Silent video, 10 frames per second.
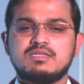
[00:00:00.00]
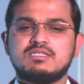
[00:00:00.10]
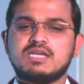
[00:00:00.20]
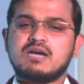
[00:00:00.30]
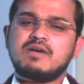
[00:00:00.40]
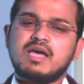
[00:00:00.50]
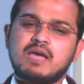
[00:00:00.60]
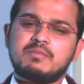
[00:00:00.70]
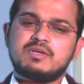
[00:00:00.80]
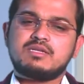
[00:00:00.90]
Java
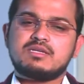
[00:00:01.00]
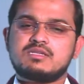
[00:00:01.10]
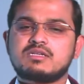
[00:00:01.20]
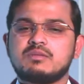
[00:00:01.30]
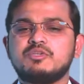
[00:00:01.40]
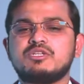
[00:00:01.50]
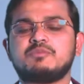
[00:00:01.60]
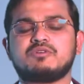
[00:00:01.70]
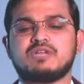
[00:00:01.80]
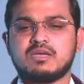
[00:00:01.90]
applet is a computer
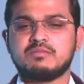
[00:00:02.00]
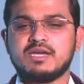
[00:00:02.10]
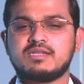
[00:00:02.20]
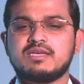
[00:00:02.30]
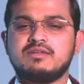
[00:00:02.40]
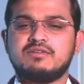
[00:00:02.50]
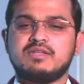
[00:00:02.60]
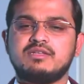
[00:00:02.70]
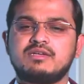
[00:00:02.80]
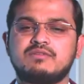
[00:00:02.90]
program that can
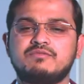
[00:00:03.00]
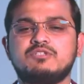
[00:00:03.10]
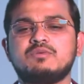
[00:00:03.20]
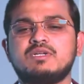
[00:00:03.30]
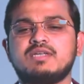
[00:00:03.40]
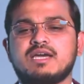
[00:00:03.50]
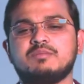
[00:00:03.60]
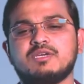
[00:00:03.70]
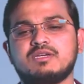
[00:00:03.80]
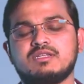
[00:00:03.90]
render visual
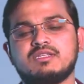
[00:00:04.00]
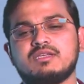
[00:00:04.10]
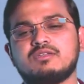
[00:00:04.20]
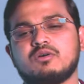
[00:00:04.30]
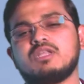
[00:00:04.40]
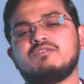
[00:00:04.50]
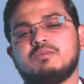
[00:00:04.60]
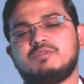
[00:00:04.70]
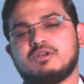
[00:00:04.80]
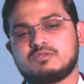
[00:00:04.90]
dynamic content on a
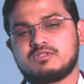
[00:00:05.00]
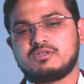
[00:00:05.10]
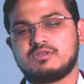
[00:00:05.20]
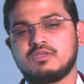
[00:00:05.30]
web browser.